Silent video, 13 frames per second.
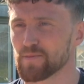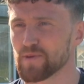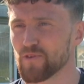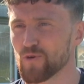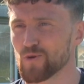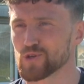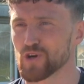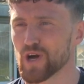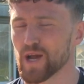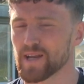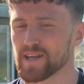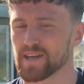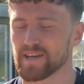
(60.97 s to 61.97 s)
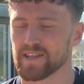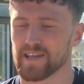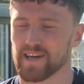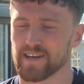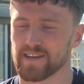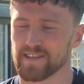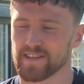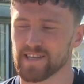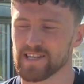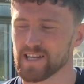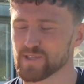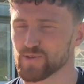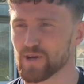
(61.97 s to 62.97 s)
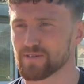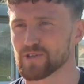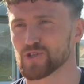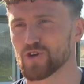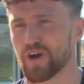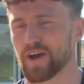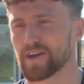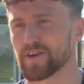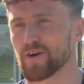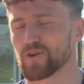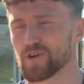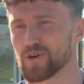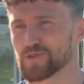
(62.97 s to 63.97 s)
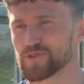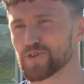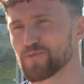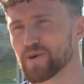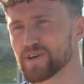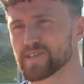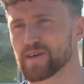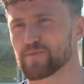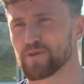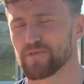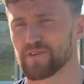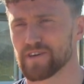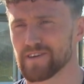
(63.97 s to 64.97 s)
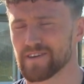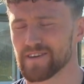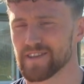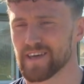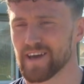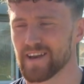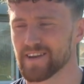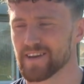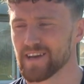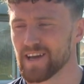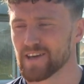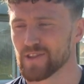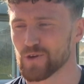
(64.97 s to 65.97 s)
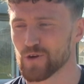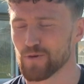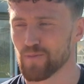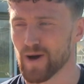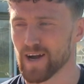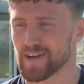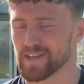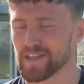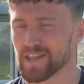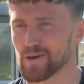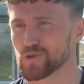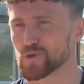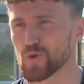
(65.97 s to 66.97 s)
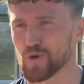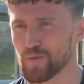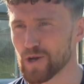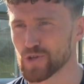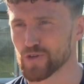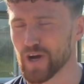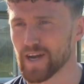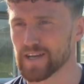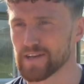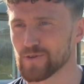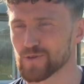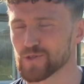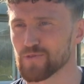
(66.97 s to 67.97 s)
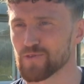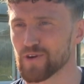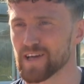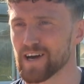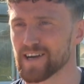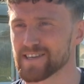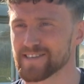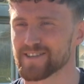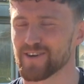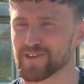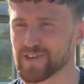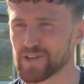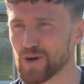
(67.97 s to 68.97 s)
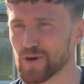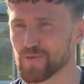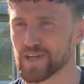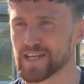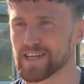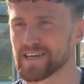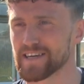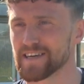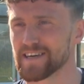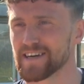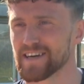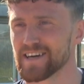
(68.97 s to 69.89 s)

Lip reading: before training, and then the lads go out to train, I'll go to do my separate thing, and then they come back and they'll talk about training or stuff like that, and it's like you're not really